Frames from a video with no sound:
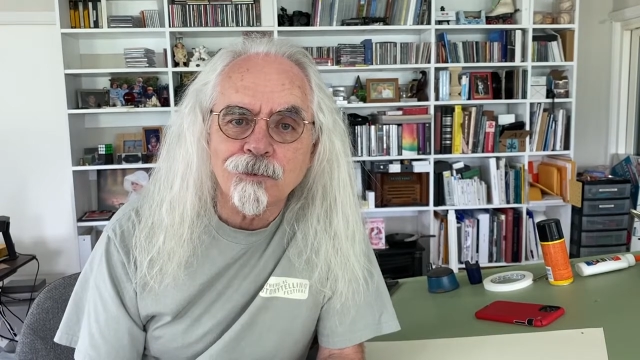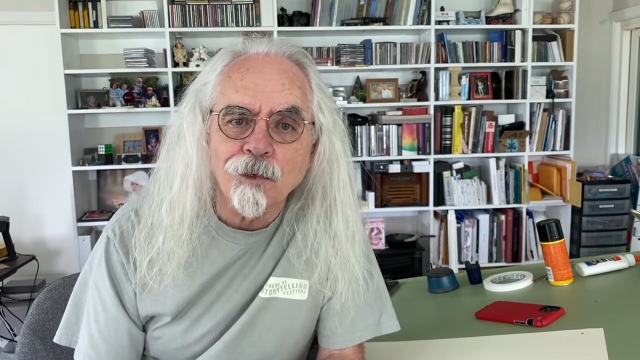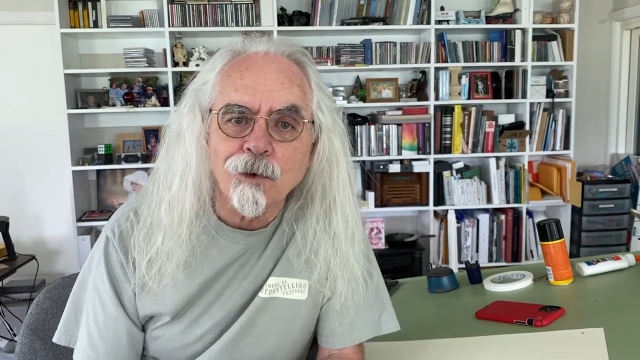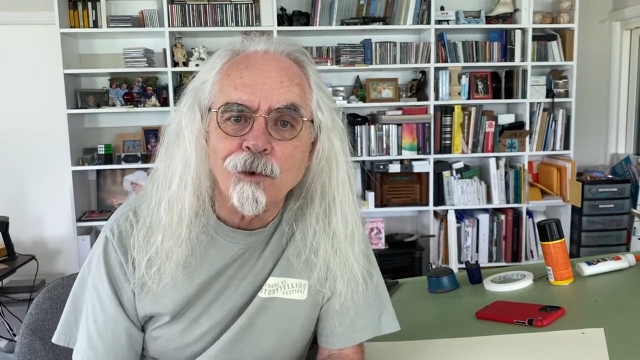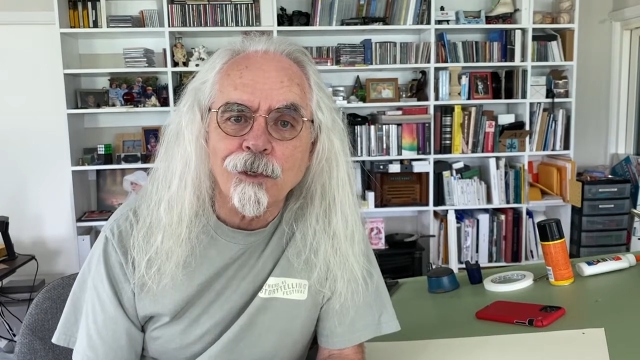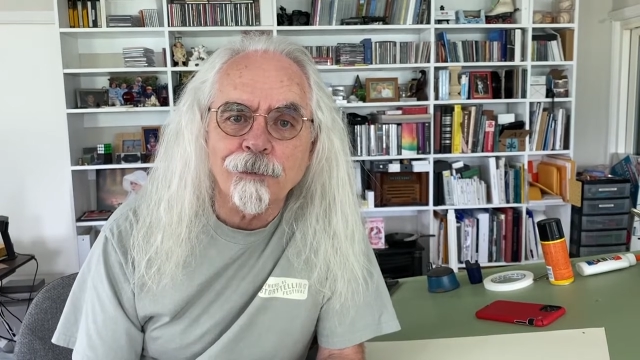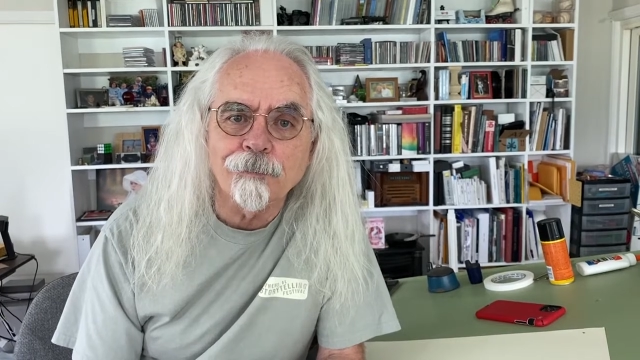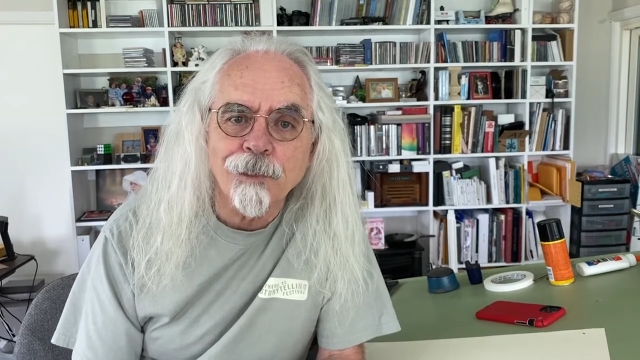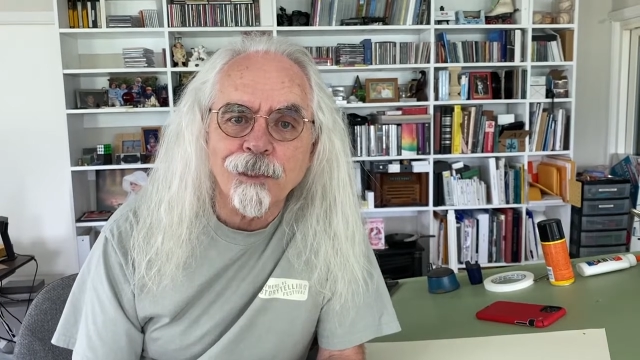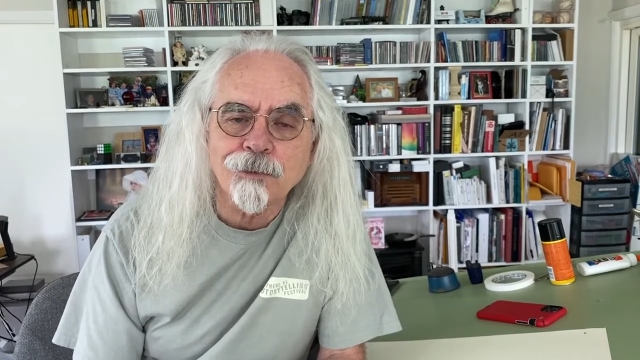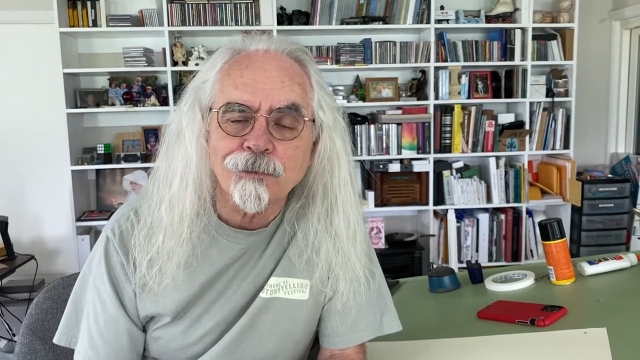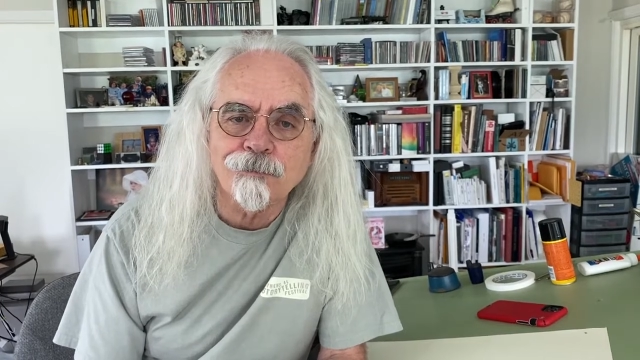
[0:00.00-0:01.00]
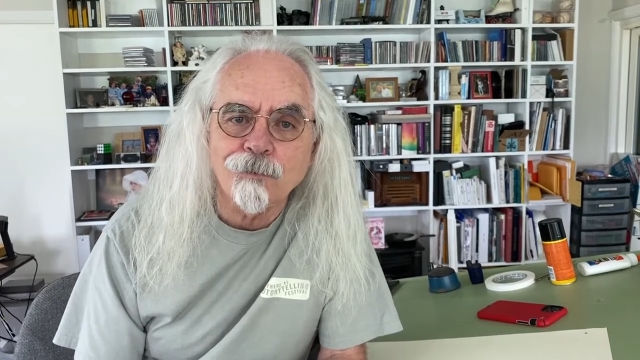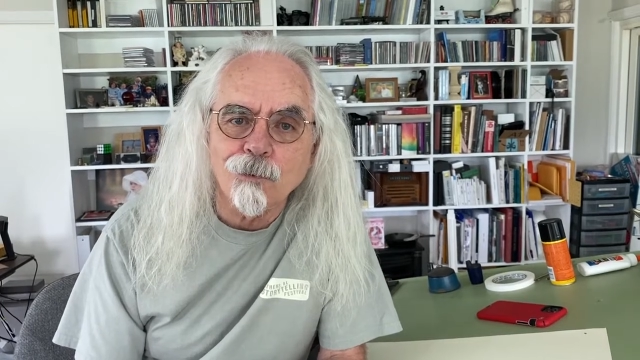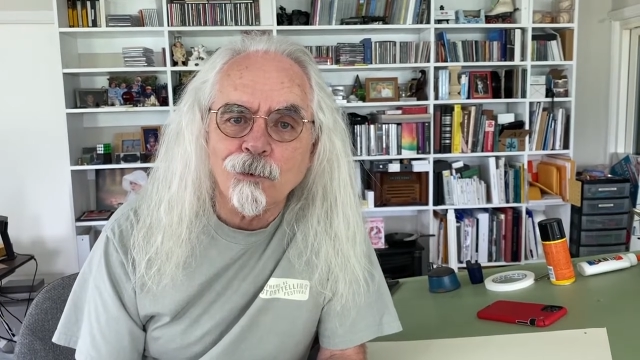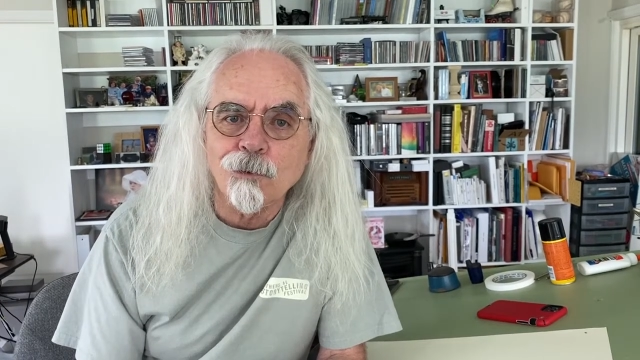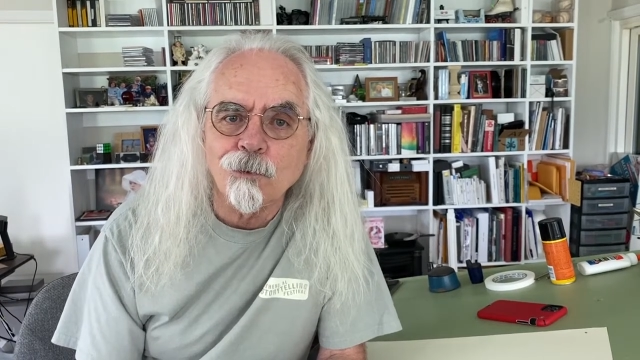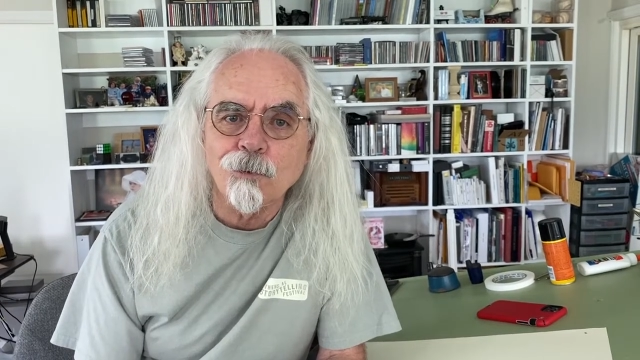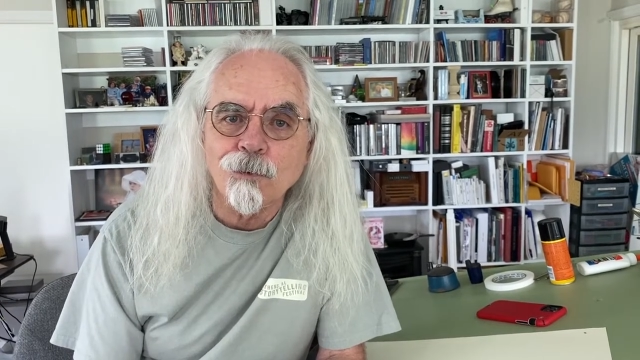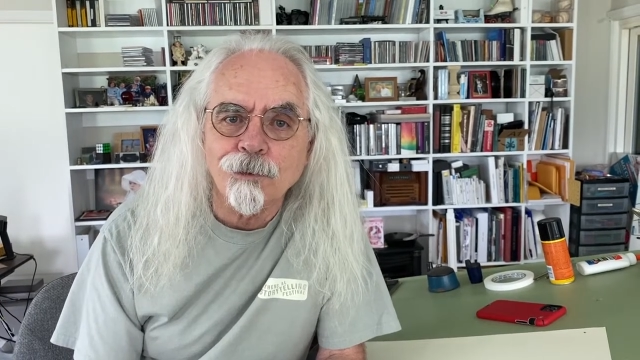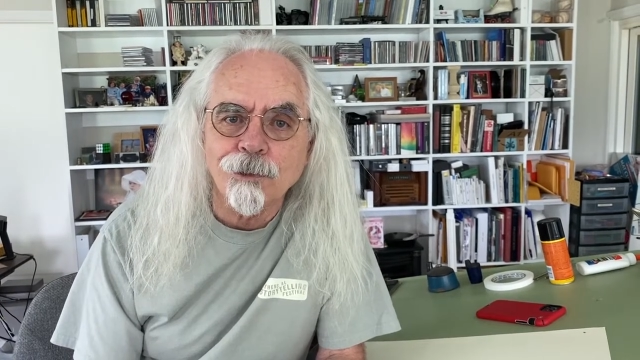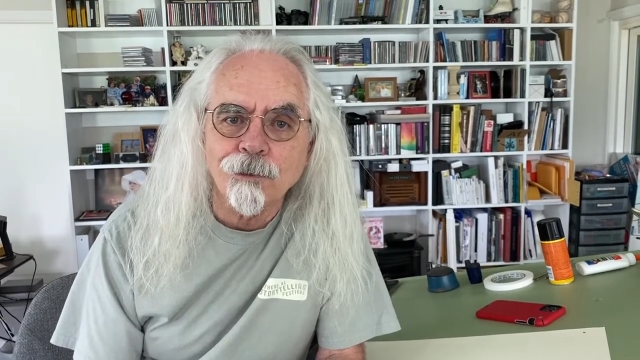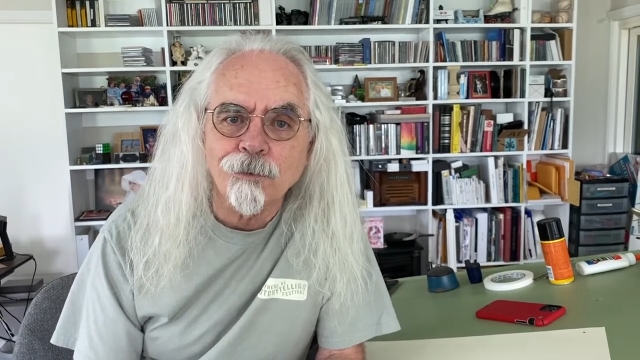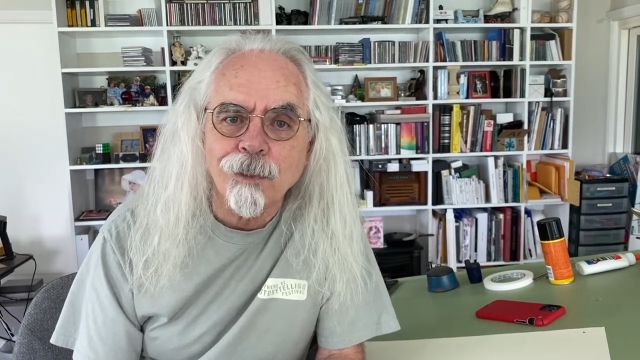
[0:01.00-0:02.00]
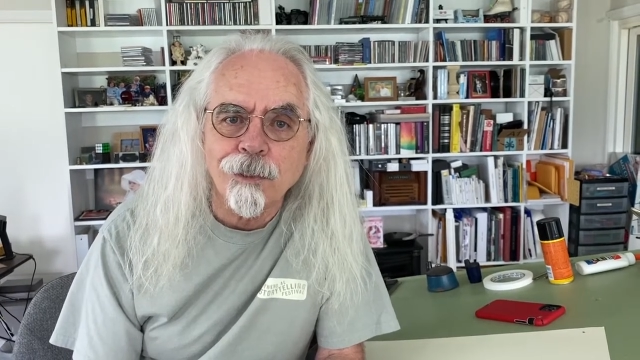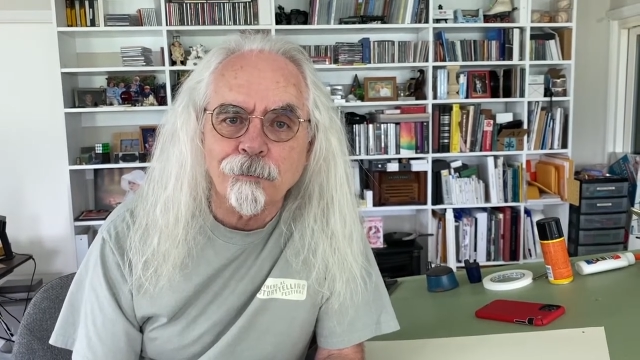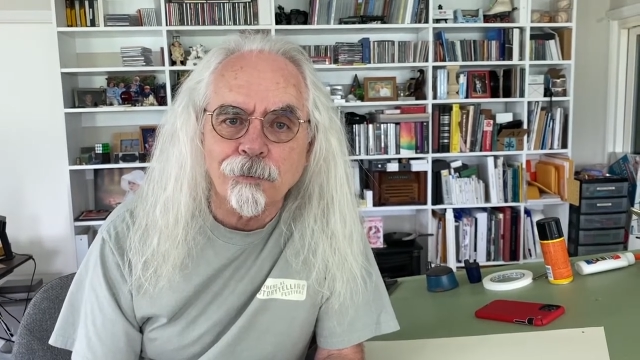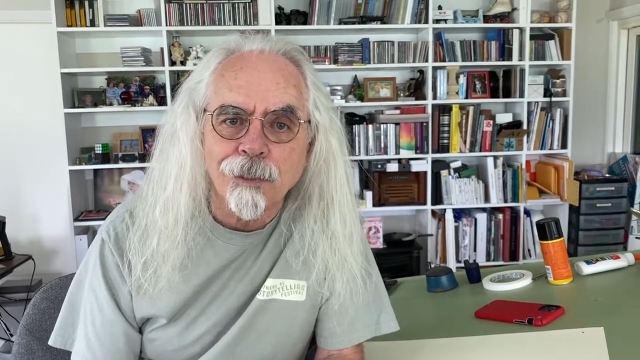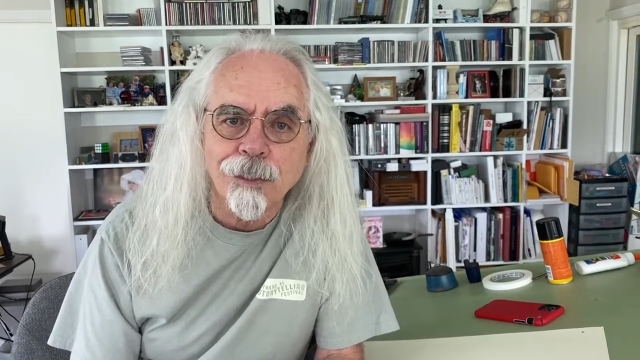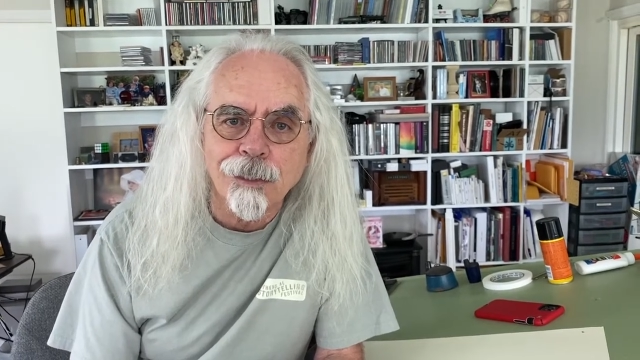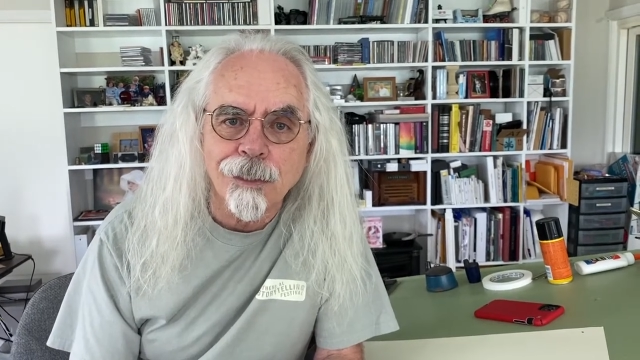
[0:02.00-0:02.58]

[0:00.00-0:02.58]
drawing a picture of a World War II airplane,